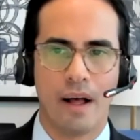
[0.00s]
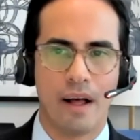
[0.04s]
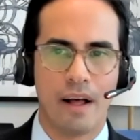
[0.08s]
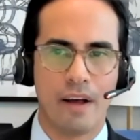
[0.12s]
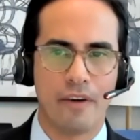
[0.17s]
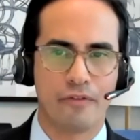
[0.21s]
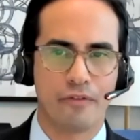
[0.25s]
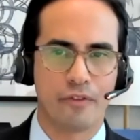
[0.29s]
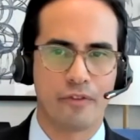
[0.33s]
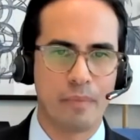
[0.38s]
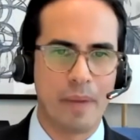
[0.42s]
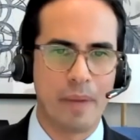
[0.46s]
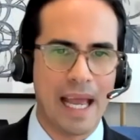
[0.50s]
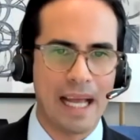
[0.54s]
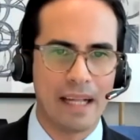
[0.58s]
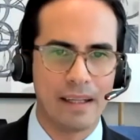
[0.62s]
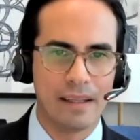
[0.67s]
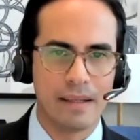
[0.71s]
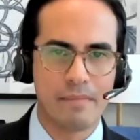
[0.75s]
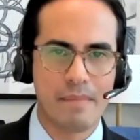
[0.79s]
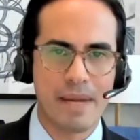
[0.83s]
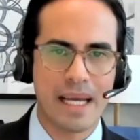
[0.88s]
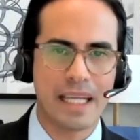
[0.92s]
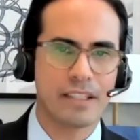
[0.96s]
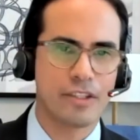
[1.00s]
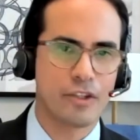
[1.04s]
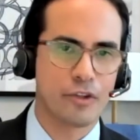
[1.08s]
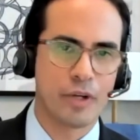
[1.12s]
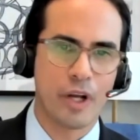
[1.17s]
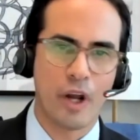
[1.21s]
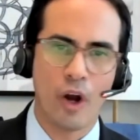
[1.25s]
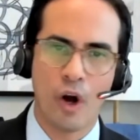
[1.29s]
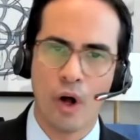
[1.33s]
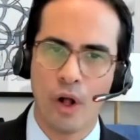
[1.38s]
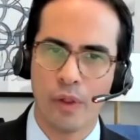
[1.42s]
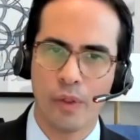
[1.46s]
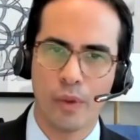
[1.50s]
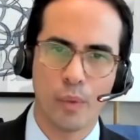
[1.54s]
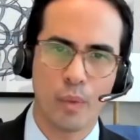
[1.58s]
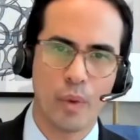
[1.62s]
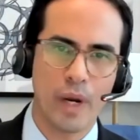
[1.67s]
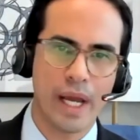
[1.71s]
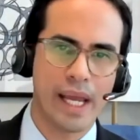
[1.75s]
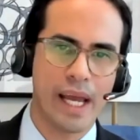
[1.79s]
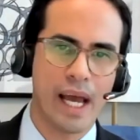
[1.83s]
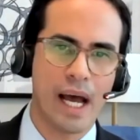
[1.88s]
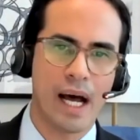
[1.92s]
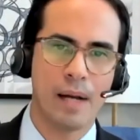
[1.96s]
from elementary all the
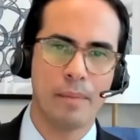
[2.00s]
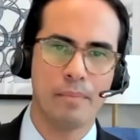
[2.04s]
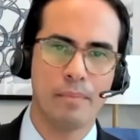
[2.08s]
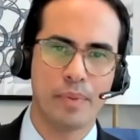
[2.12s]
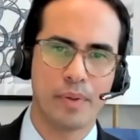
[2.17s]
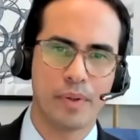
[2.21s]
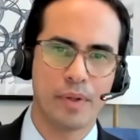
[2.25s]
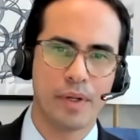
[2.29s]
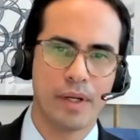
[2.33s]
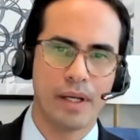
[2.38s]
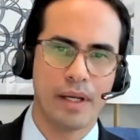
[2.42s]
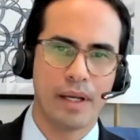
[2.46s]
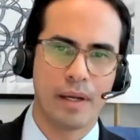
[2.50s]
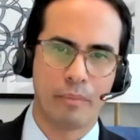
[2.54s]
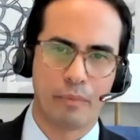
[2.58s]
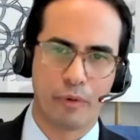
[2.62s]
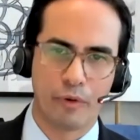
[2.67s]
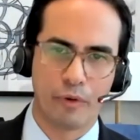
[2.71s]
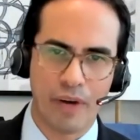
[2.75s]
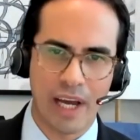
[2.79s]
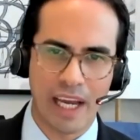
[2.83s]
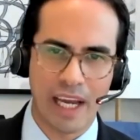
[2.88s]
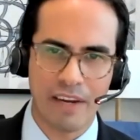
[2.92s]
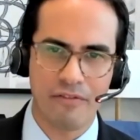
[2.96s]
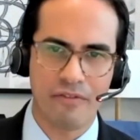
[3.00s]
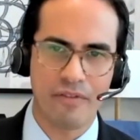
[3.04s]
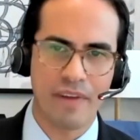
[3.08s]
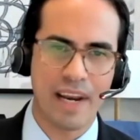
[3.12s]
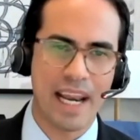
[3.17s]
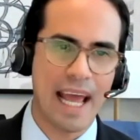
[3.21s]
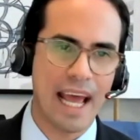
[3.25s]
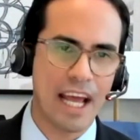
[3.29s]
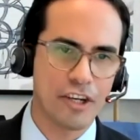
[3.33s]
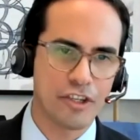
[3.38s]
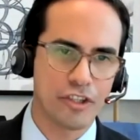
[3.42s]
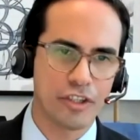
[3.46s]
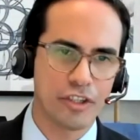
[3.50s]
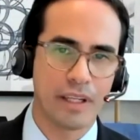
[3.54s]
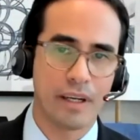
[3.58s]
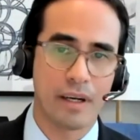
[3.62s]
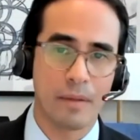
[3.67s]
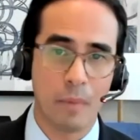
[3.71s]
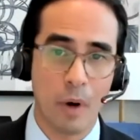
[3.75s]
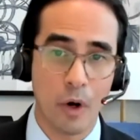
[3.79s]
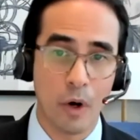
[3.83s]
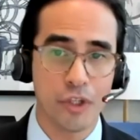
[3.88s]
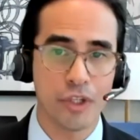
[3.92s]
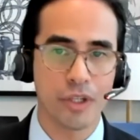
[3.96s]
way up, and providing financial and
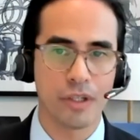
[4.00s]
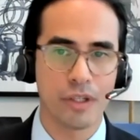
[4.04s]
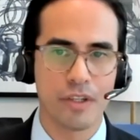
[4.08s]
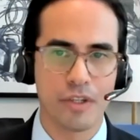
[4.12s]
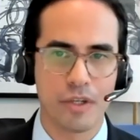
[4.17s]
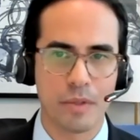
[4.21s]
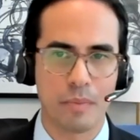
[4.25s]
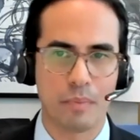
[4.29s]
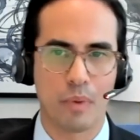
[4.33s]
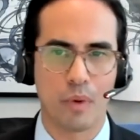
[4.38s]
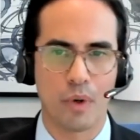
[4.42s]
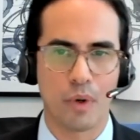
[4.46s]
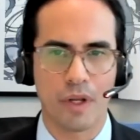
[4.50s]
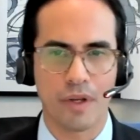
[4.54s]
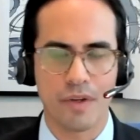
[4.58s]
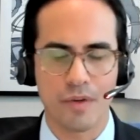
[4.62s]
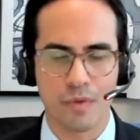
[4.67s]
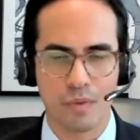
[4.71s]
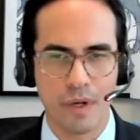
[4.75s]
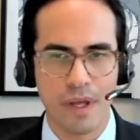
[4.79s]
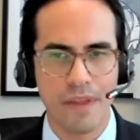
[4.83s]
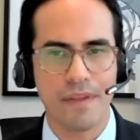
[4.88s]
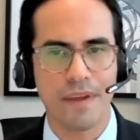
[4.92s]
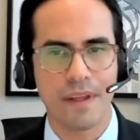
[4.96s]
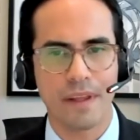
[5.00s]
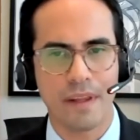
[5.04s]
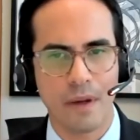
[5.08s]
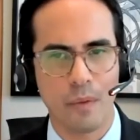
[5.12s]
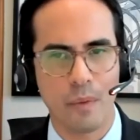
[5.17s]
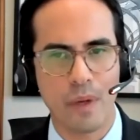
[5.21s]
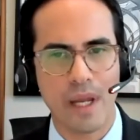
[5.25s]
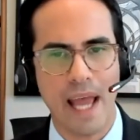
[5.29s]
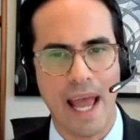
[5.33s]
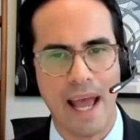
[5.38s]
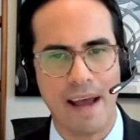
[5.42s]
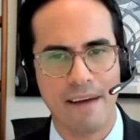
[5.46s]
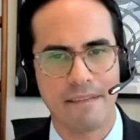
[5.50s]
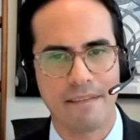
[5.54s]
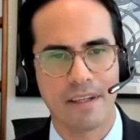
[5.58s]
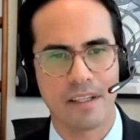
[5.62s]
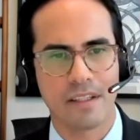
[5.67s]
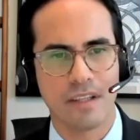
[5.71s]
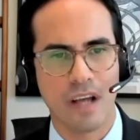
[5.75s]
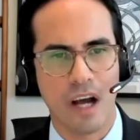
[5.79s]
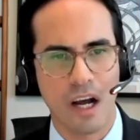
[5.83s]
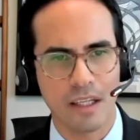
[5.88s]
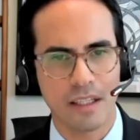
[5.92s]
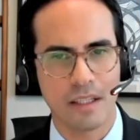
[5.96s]
emotional support, because one thing that we haven't
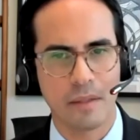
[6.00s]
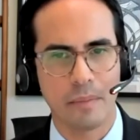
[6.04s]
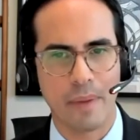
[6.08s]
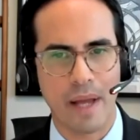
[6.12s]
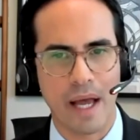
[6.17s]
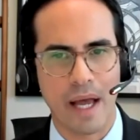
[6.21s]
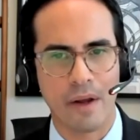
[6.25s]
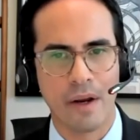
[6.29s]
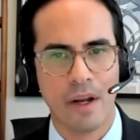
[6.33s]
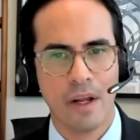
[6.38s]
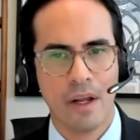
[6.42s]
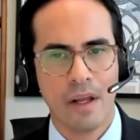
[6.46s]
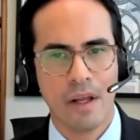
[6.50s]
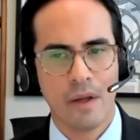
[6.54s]
talked about,